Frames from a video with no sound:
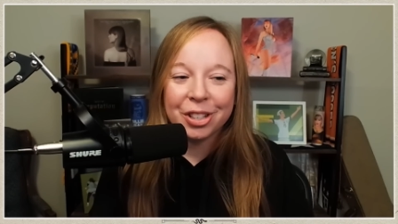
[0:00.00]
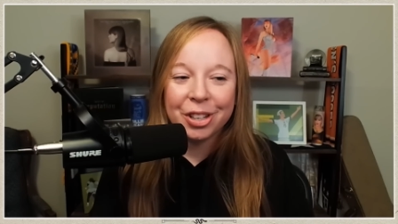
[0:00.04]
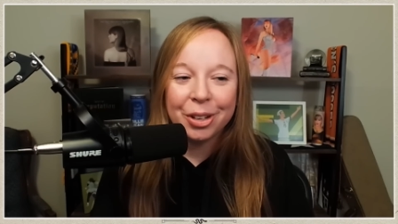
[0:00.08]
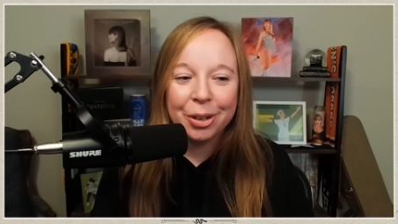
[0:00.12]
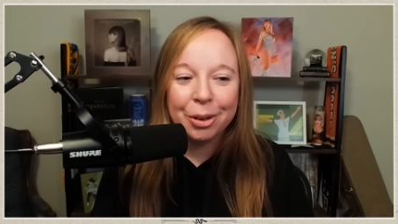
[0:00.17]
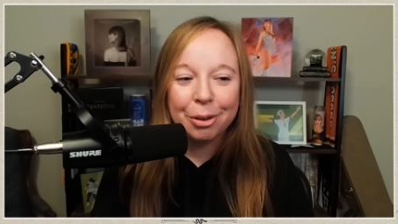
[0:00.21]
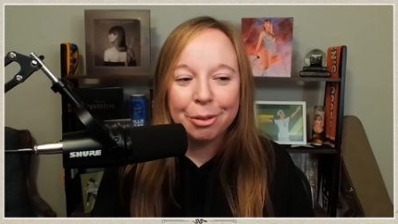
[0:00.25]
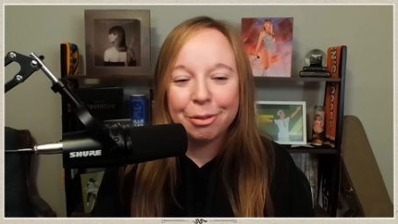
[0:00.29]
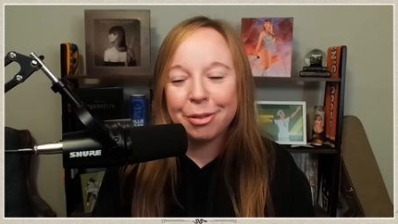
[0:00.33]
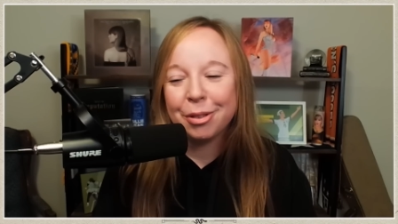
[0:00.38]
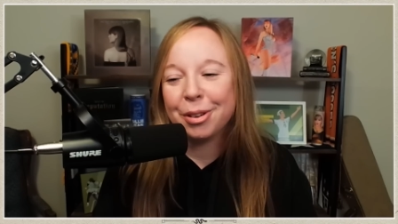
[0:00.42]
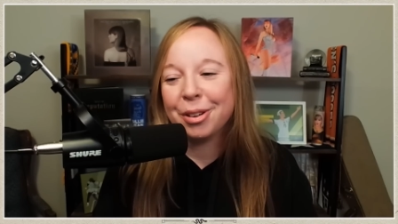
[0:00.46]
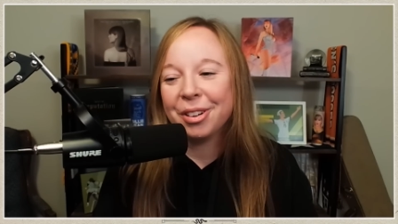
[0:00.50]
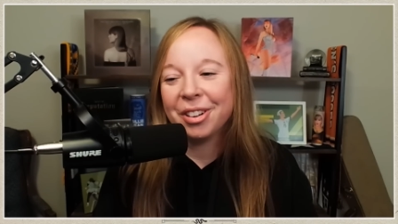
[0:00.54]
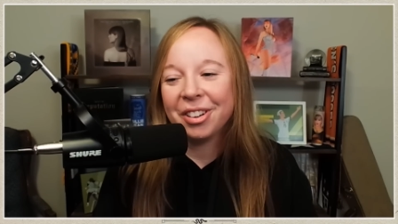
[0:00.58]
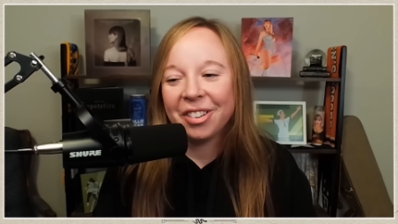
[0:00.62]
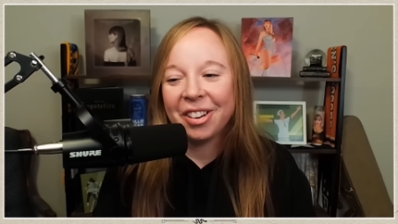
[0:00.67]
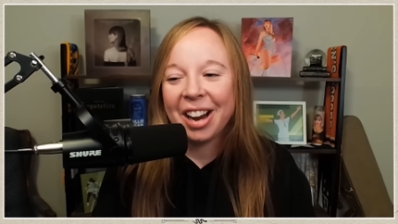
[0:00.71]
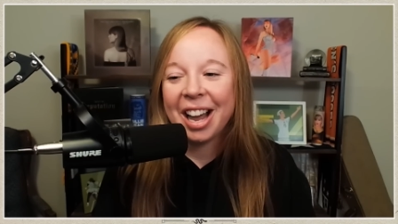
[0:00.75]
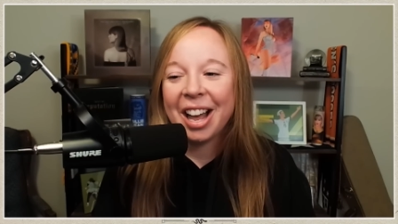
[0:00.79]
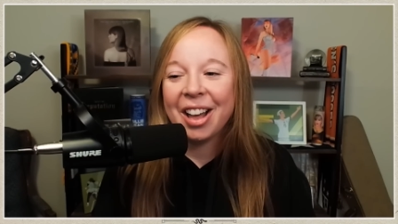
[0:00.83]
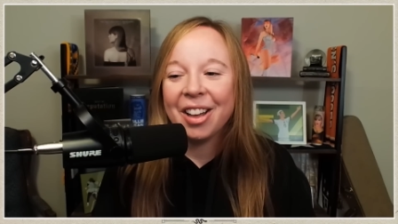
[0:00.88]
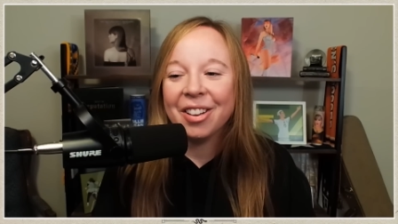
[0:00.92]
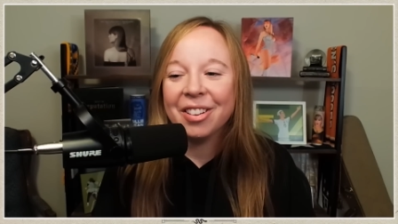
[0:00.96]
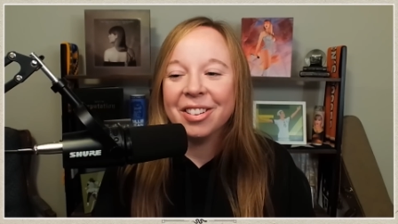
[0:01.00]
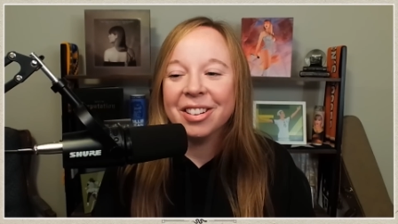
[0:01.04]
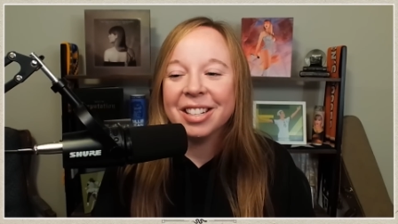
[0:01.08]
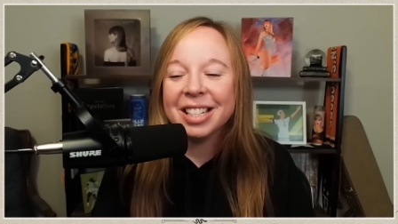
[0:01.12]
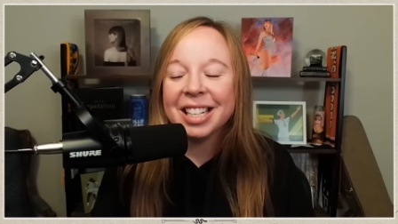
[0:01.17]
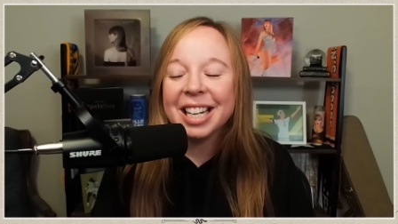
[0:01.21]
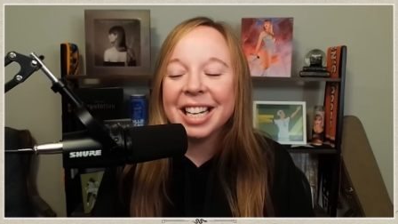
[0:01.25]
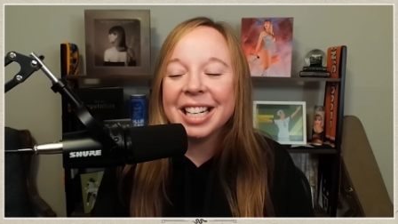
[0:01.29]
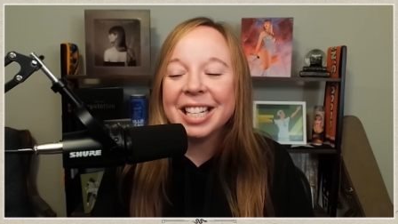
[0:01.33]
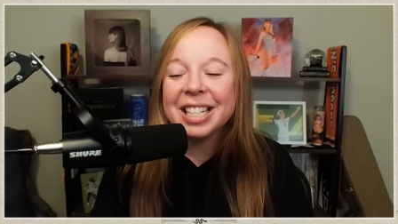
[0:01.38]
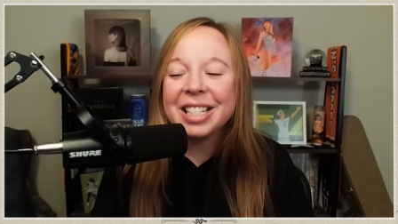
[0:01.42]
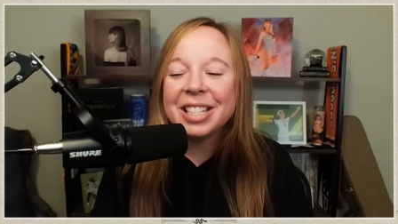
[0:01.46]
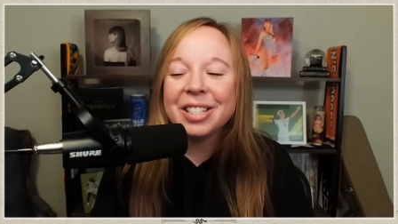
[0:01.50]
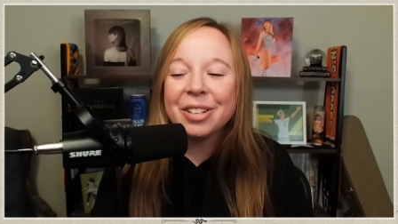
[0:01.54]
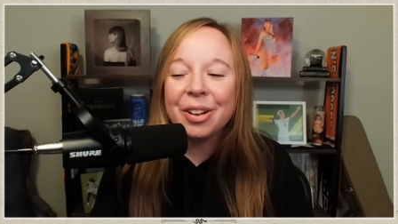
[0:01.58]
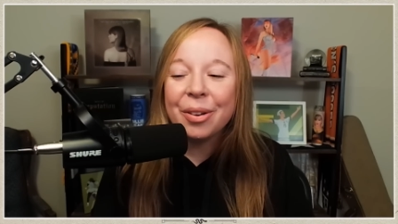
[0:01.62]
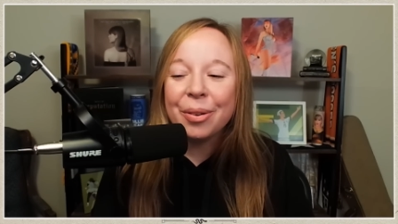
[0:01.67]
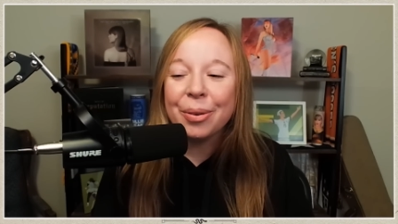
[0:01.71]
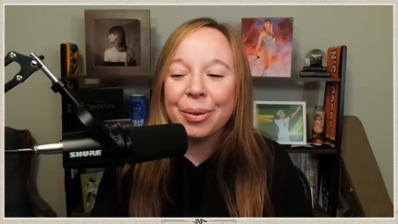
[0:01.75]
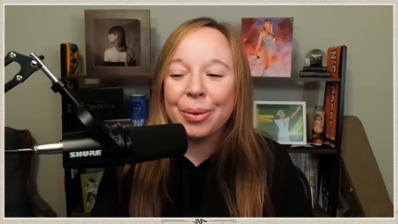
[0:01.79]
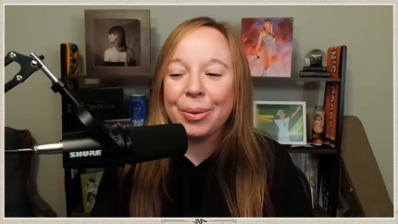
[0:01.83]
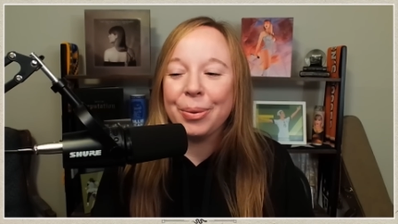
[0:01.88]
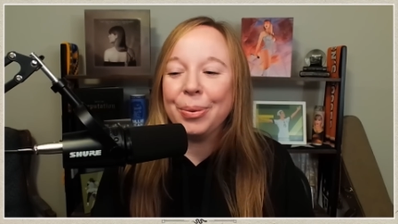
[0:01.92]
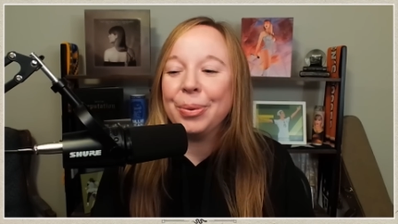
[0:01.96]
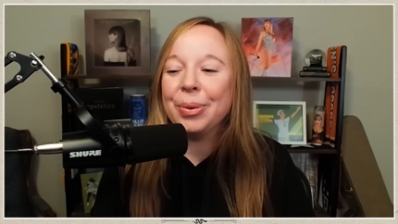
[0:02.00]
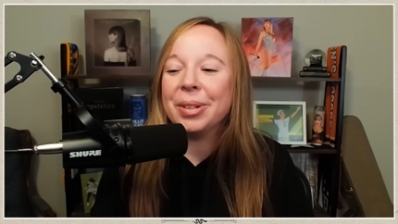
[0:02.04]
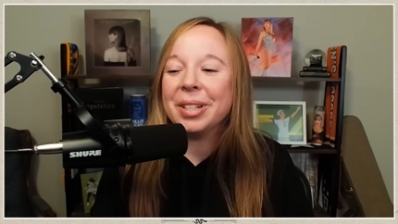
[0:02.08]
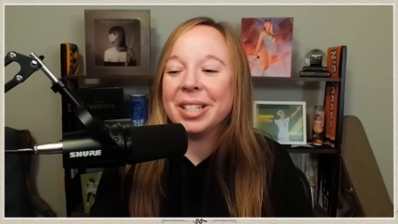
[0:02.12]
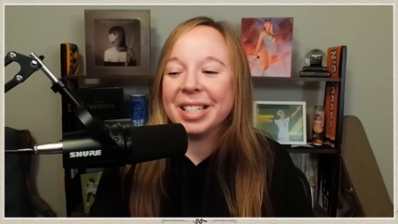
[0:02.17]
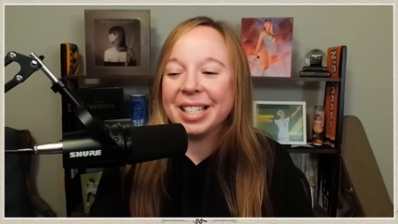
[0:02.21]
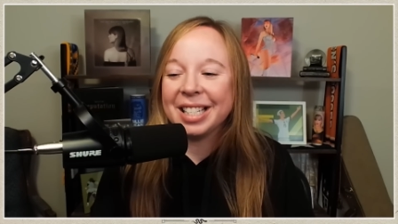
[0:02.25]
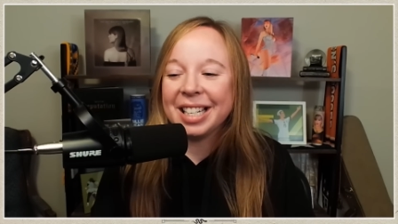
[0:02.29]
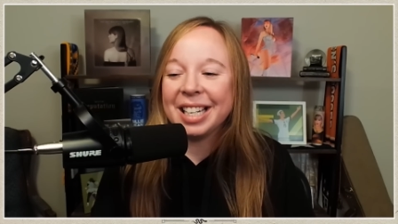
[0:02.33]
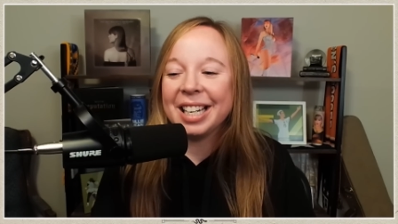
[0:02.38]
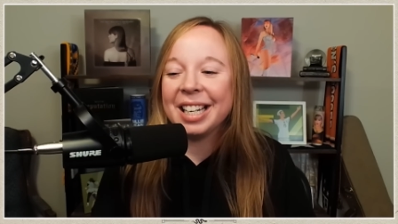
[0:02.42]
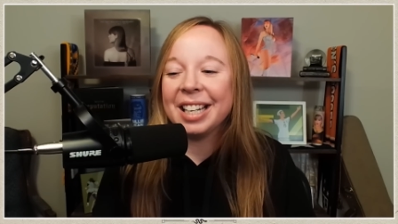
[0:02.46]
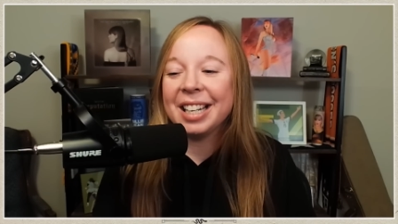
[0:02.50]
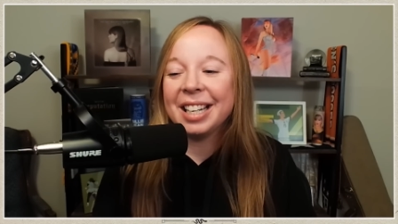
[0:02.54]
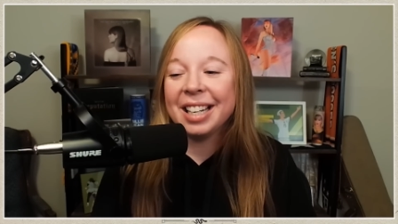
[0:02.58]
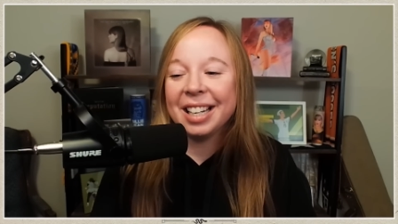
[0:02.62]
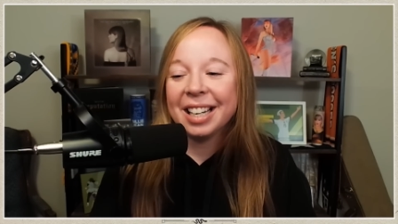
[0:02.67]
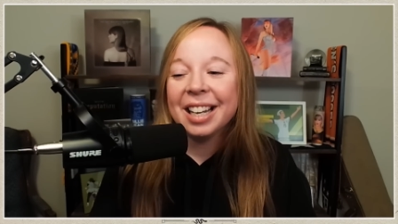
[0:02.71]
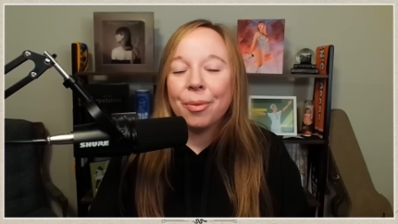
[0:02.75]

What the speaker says: goofing around. It's so cool to see.